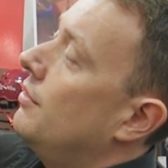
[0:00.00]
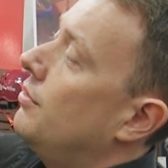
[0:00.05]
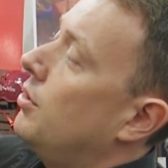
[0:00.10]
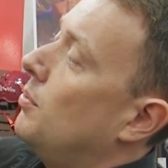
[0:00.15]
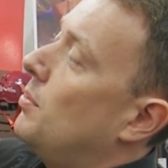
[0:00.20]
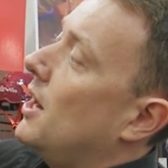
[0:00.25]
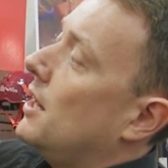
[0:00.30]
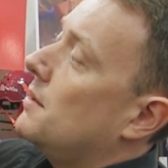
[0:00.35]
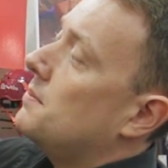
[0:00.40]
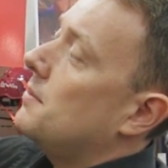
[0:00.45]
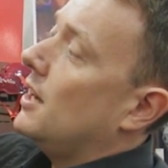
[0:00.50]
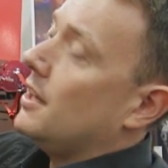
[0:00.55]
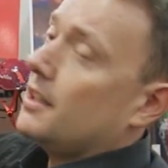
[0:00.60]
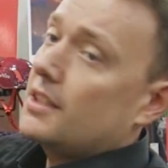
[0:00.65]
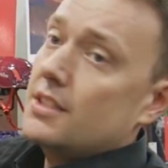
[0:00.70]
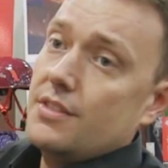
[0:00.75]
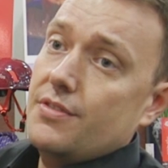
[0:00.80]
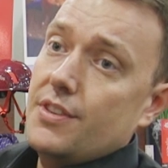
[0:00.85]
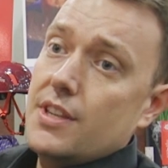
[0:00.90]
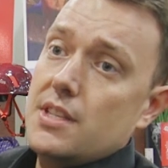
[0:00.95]
the black
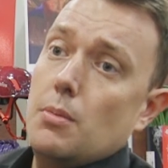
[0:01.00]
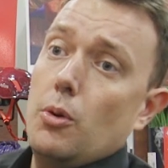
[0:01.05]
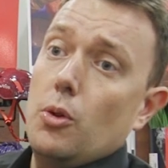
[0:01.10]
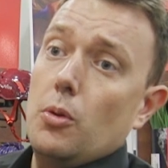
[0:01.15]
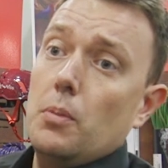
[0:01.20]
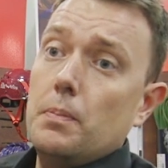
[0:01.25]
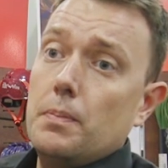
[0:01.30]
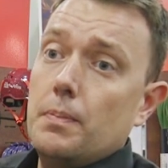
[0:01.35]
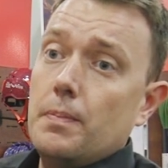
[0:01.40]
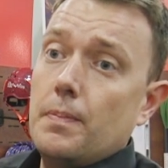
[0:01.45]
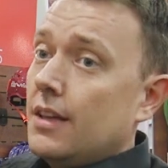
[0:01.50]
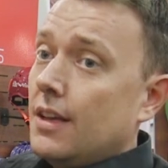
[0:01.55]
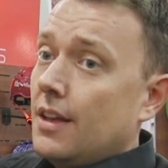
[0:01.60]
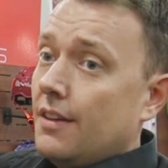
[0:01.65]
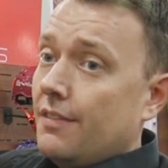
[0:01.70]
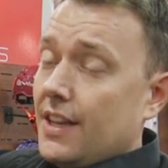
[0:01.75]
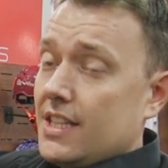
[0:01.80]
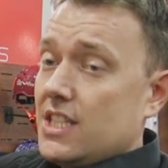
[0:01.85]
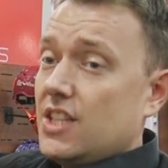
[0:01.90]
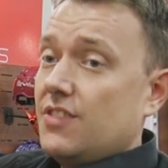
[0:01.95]
mark is visible.
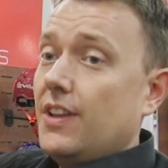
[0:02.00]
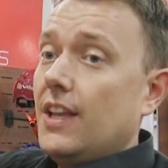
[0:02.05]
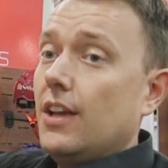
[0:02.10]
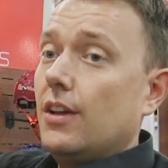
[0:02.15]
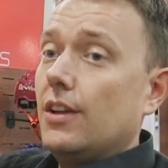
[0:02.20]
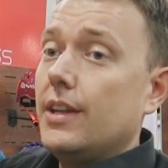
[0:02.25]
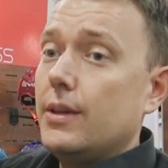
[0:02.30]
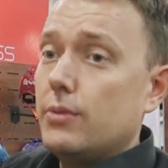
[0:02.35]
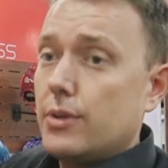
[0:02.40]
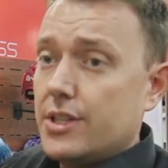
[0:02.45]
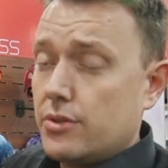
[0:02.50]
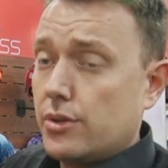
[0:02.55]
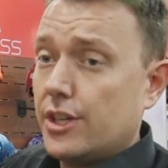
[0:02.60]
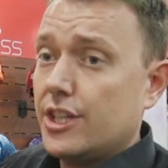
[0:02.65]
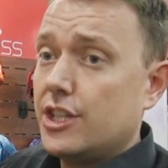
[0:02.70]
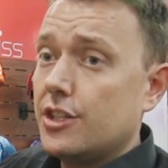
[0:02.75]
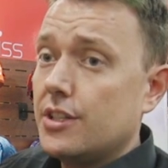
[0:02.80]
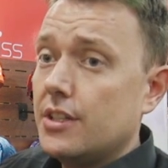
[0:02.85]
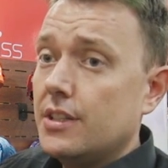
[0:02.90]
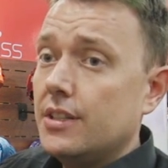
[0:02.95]
That's the only
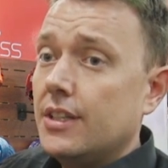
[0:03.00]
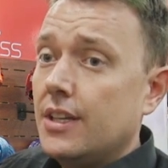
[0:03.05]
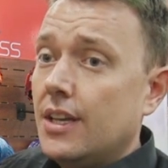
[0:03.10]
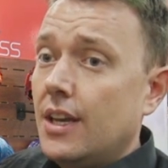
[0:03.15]
restriction.